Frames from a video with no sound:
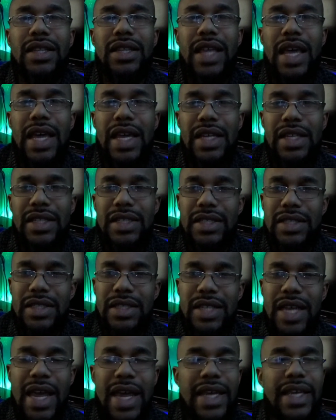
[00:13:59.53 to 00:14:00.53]
they
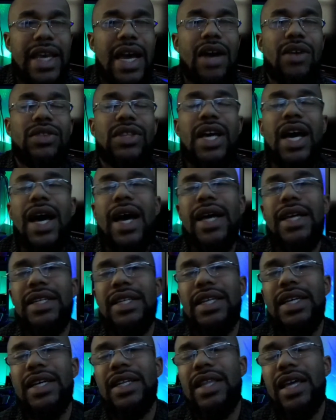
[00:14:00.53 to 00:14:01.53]
take out the
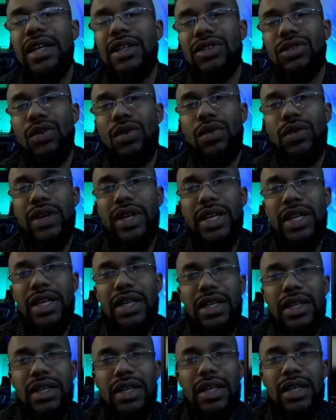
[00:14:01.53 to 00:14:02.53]
idea that
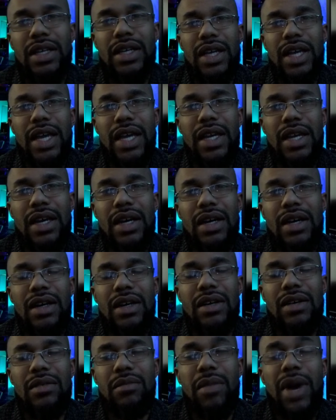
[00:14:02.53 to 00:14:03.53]
Laurie
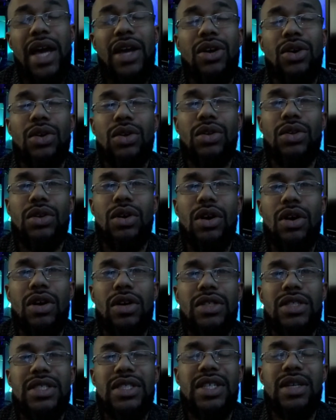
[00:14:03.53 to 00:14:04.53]
and Michael
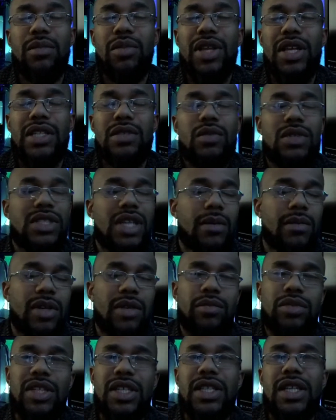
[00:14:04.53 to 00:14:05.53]
are siblings, which I'm
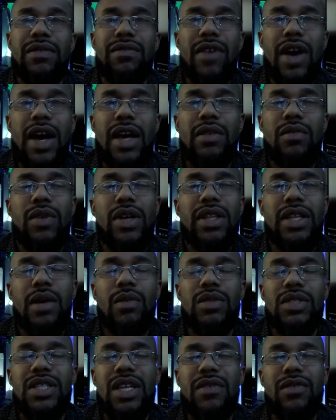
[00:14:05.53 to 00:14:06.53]
completely fine with. I
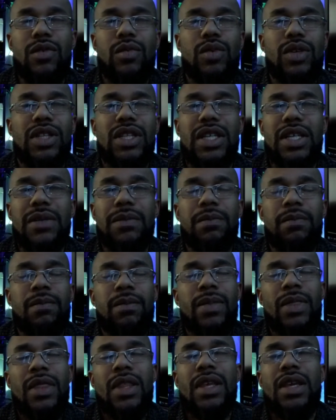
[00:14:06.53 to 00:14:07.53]
was never really
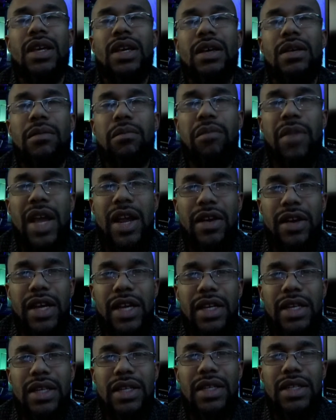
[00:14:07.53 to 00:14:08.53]

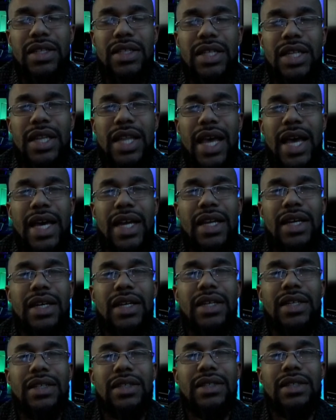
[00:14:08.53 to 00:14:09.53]
married to
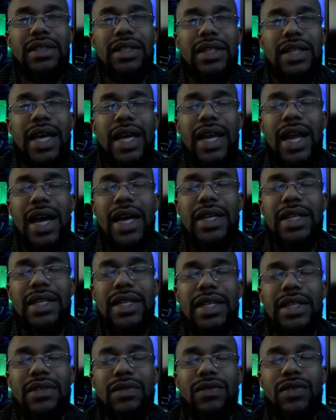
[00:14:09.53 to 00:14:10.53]
that
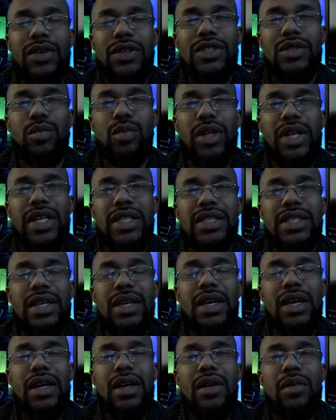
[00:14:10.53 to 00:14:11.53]
idea in the first place.
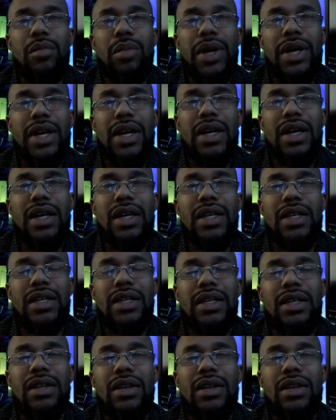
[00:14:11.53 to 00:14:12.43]
But